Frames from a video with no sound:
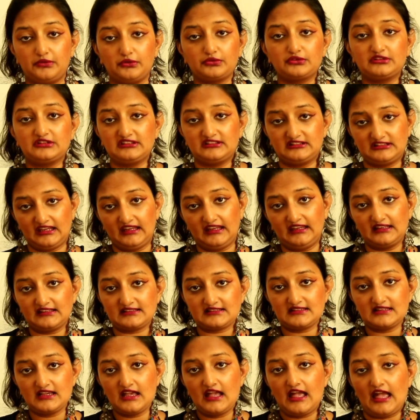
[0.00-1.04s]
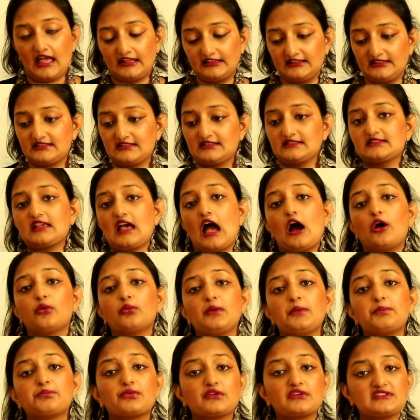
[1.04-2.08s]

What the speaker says: distribute the things. This is